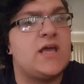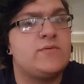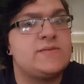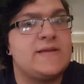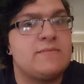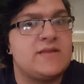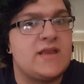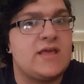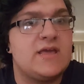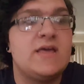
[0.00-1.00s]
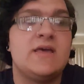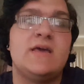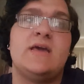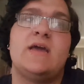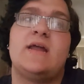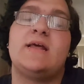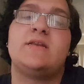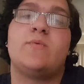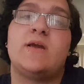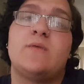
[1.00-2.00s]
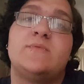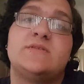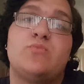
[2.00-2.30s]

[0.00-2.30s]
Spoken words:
I went to bed at midnight, and I had to wake up this